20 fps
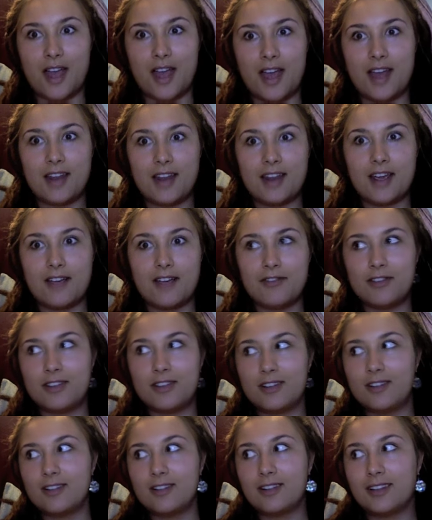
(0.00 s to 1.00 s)
and every
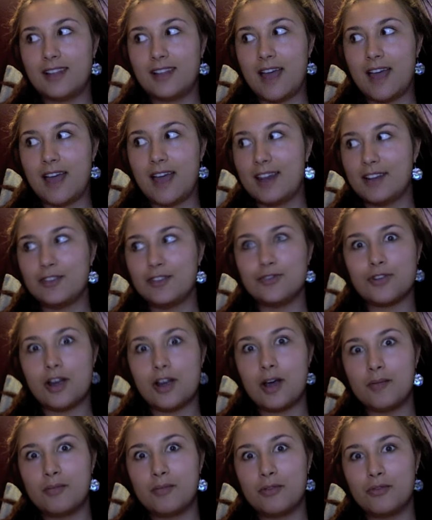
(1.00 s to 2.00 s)
little clan and
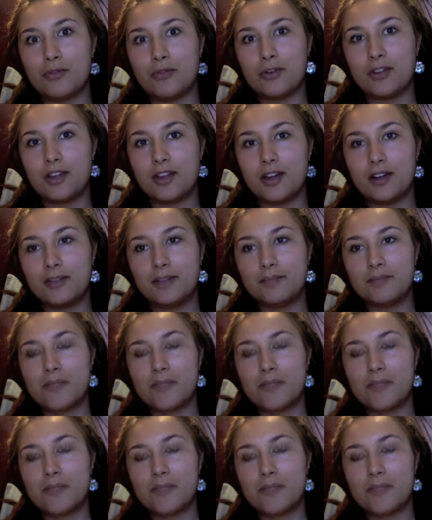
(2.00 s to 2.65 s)
tribe before that